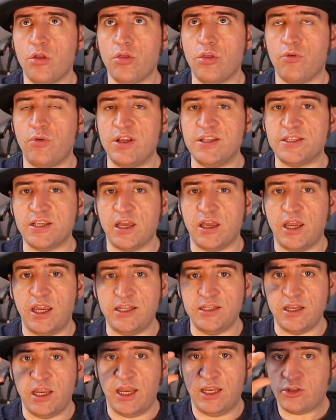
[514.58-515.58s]
there is a,
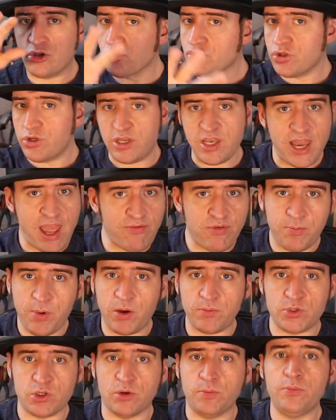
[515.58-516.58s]
it doesn't, never
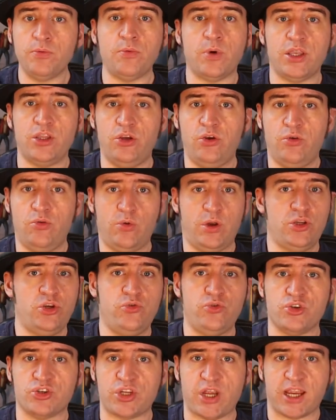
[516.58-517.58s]
pops up when
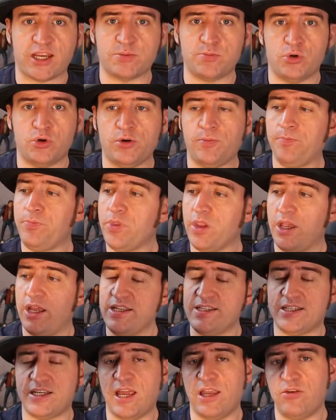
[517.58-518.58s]
you just export.
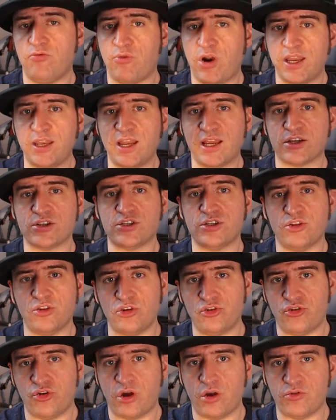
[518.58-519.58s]
Instead, right next to
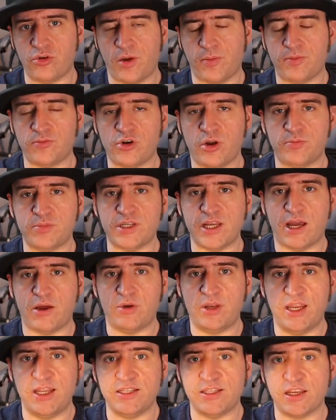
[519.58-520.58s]
the drop
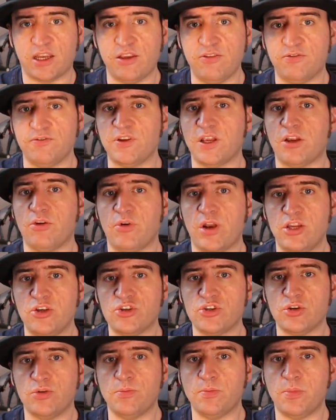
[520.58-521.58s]
down is a
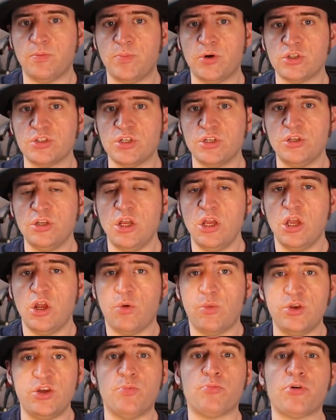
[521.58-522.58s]
configuration button.
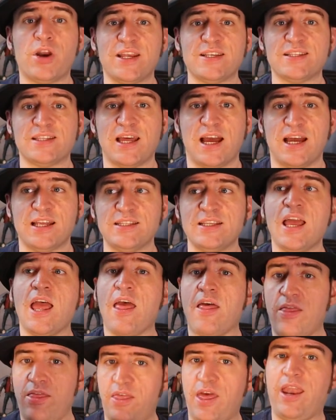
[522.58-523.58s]
When you press that,
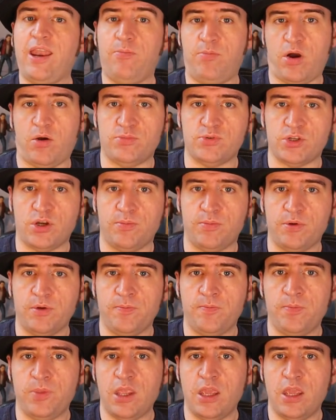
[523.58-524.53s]
then it pops up.